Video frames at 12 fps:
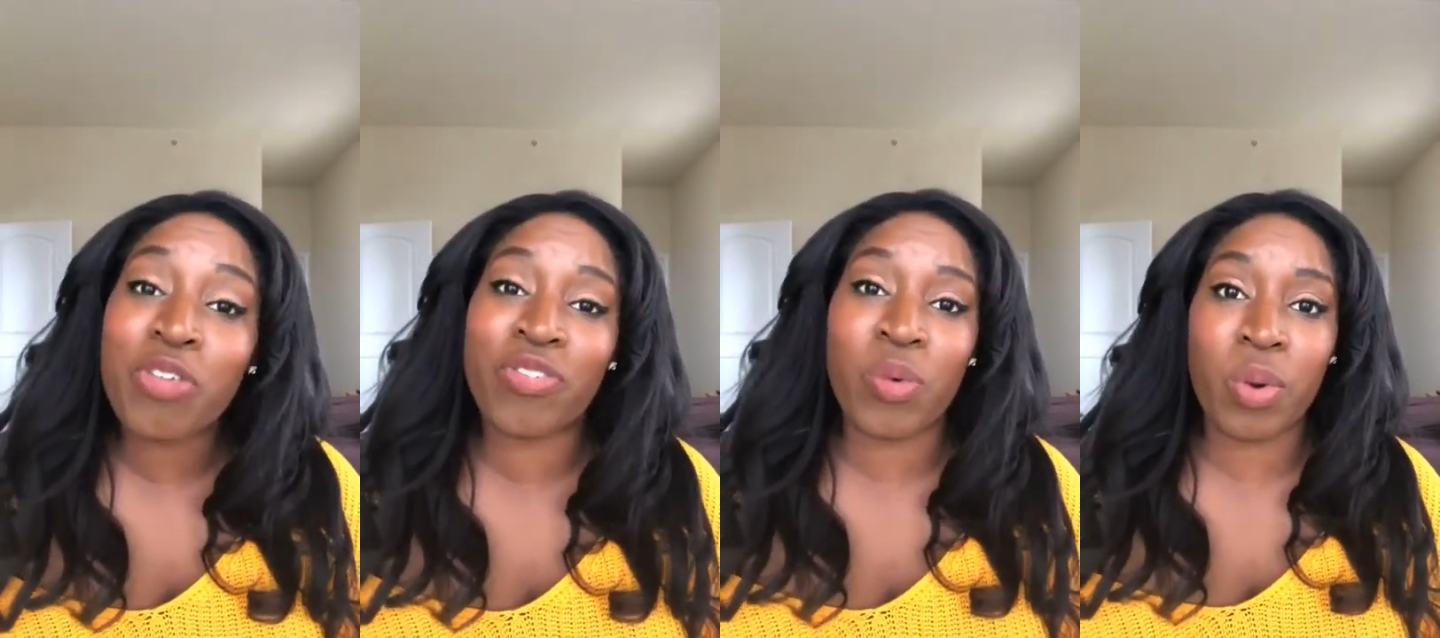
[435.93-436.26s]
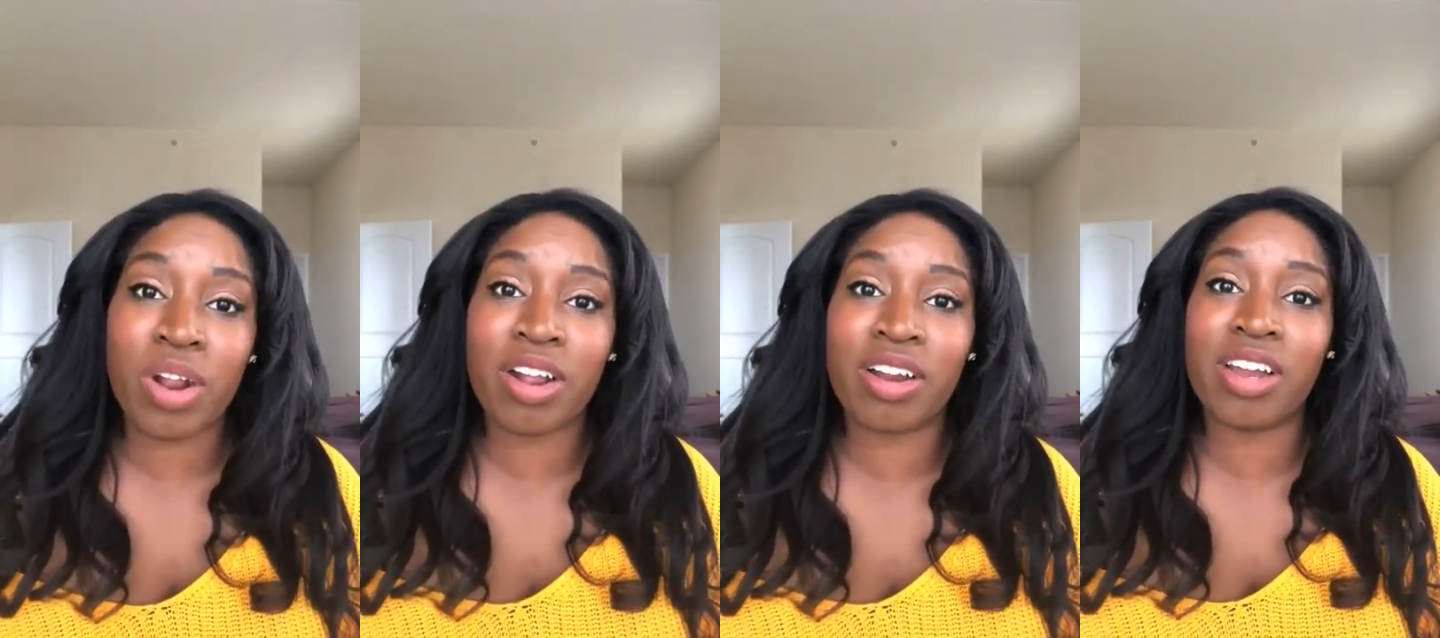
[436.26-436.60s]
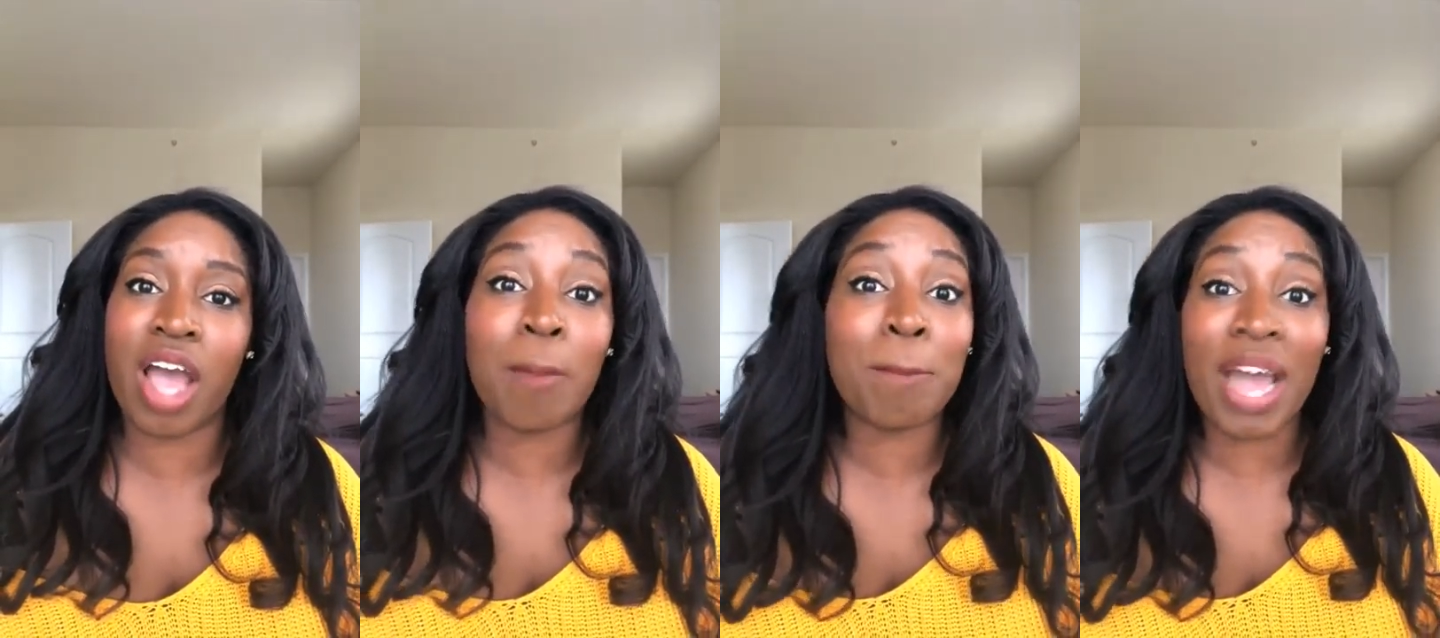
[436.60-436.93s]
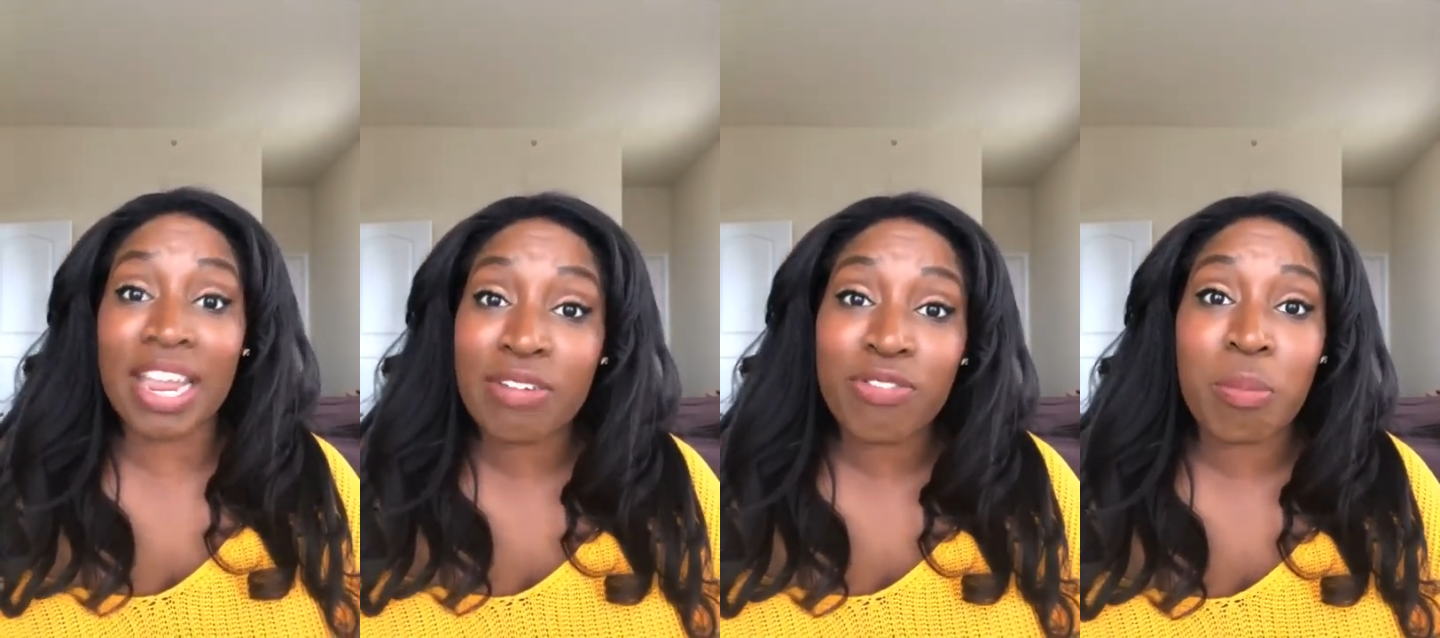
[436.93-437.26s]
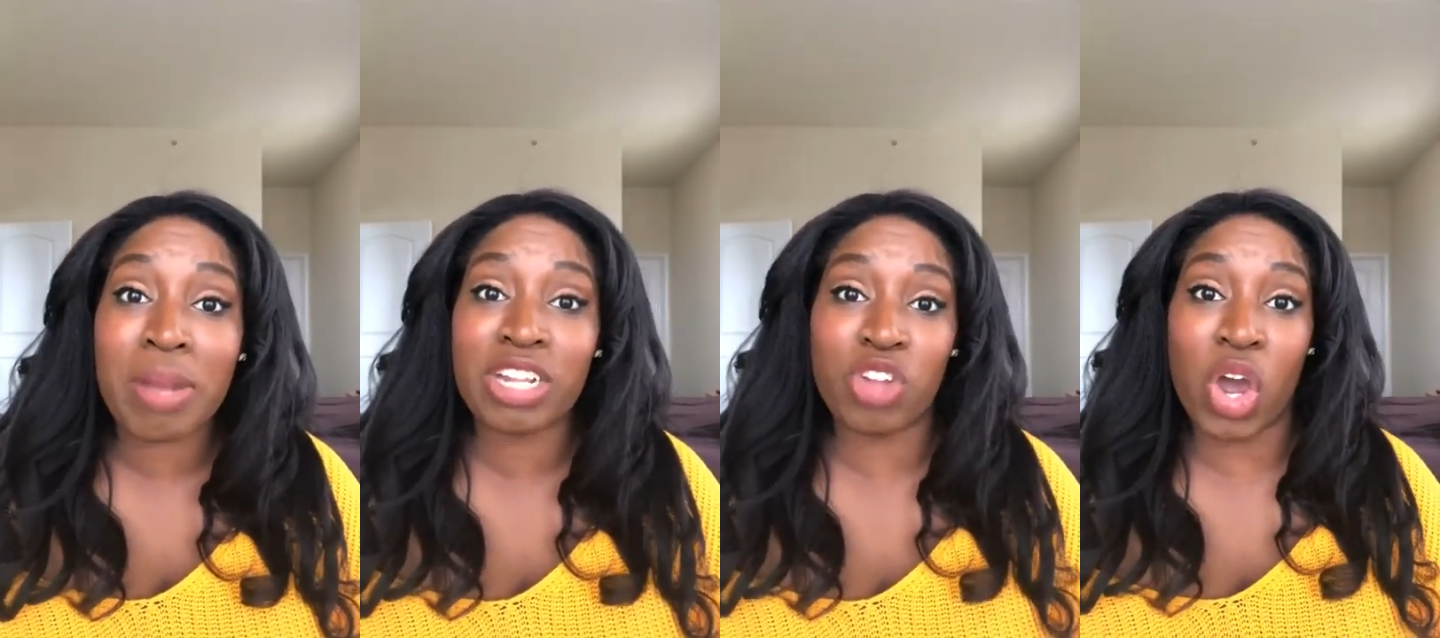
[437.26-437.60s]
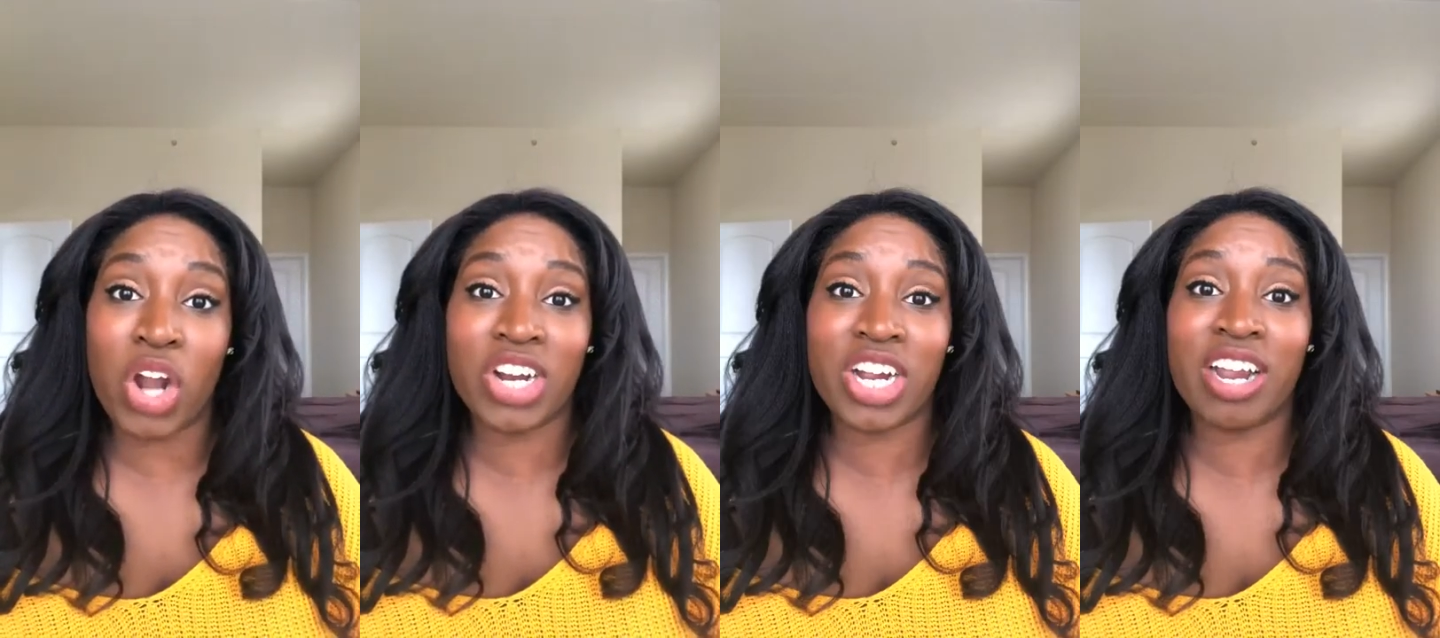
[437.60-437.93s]
afford a bike for my
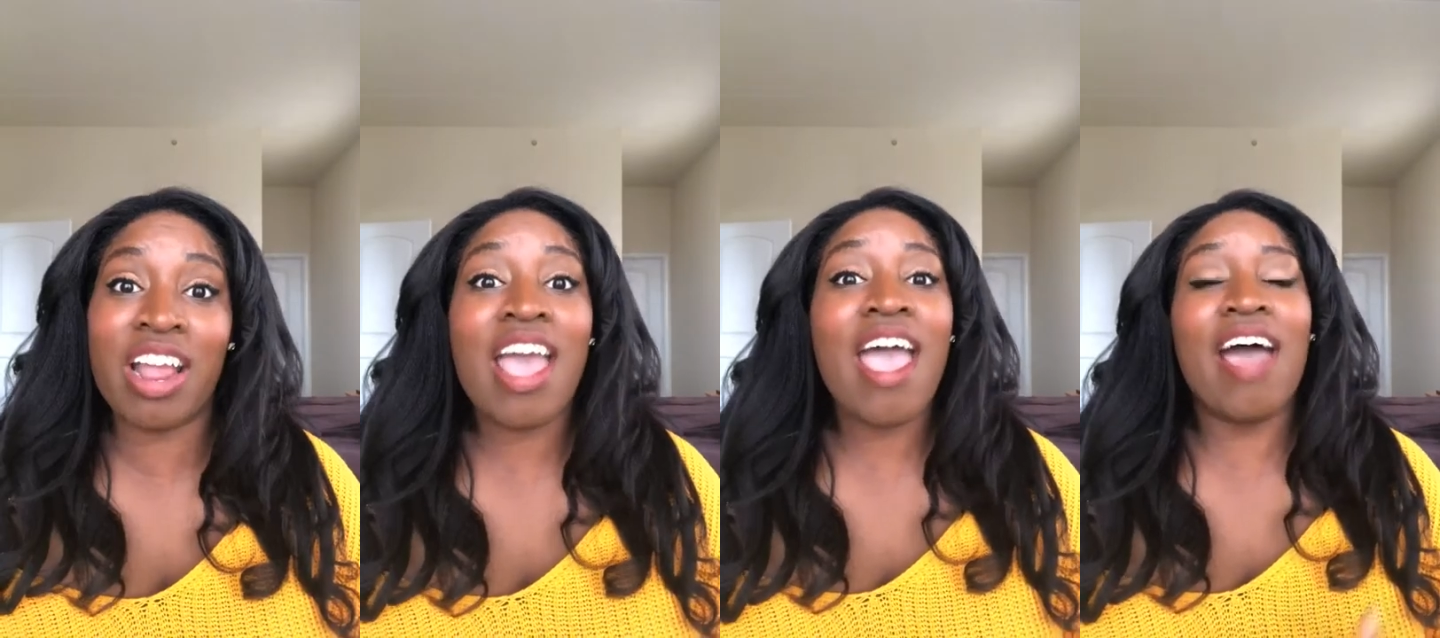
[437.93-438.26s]
daughter.